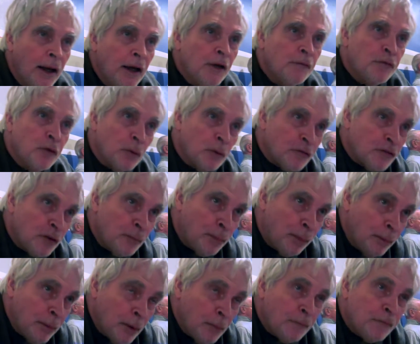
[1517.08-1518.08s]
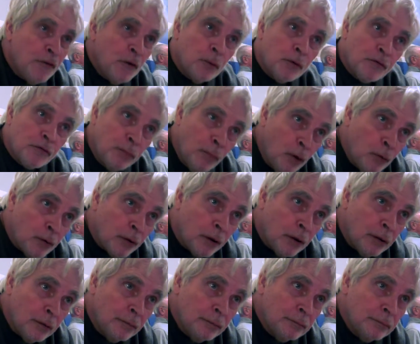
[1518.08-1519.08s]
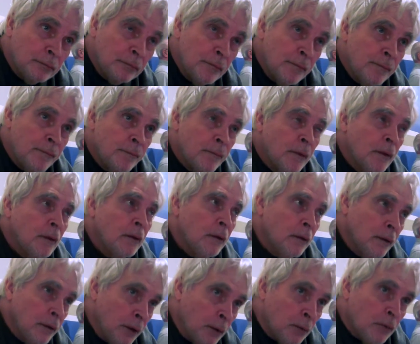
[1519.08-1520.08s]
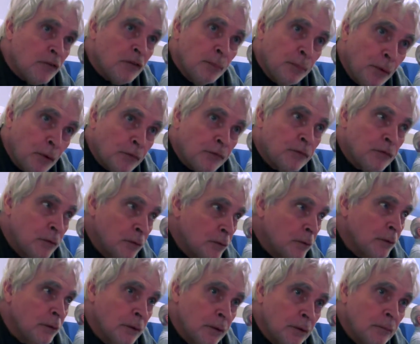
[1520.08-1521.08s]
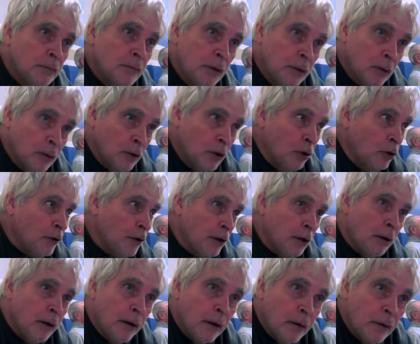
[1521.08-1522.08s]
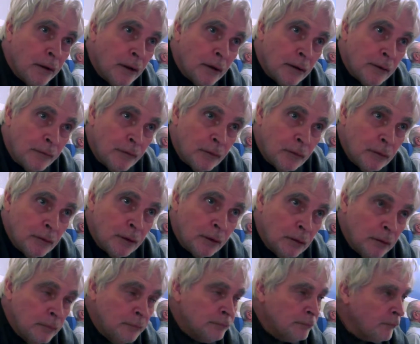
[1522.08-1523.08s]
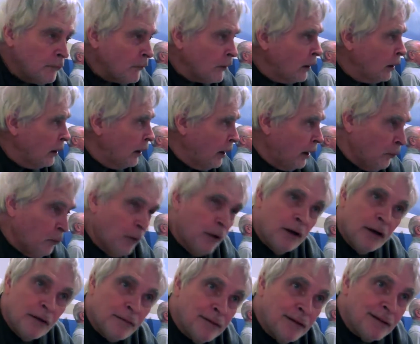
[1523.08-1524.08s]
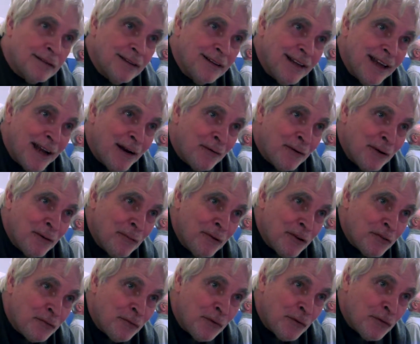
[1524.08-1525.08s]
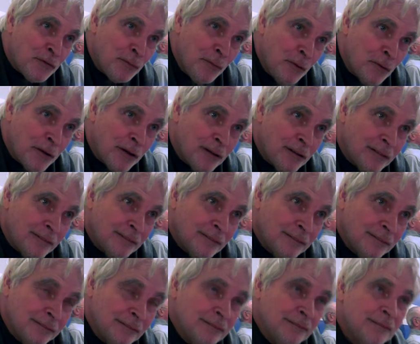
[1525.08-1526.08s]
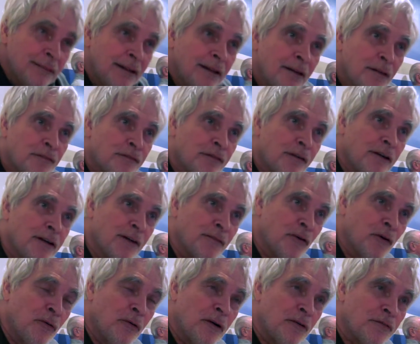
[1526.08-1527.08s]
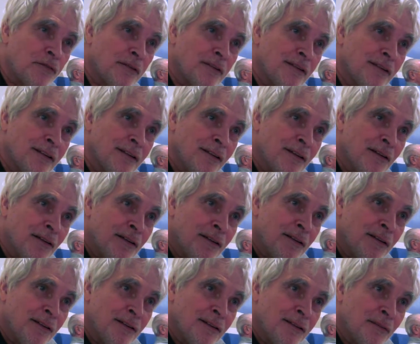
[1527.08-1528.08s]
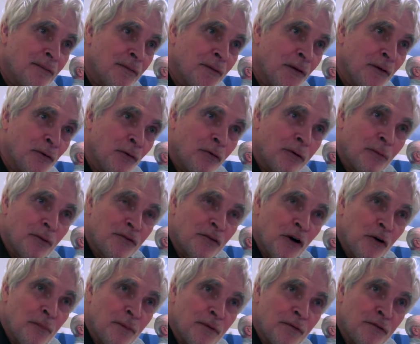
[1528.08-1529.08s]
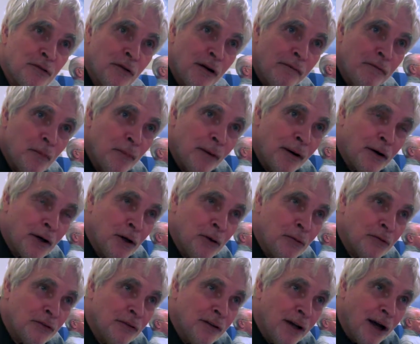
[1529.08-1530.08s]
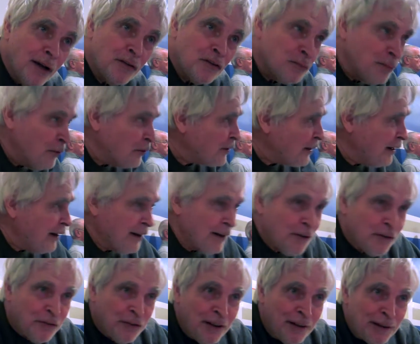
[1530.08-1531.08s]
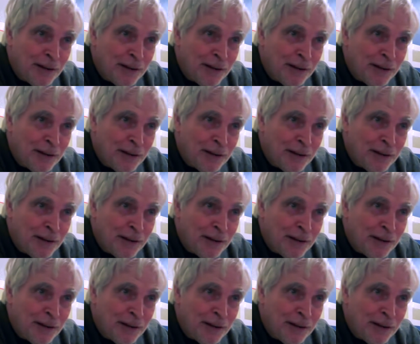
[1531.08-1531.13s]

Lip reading: And if you were a smoker, you were supposed to, go to your area, And where do you think the area was for the smoker? In the front, of course. The door was open, so everybody who was a non-smoker had a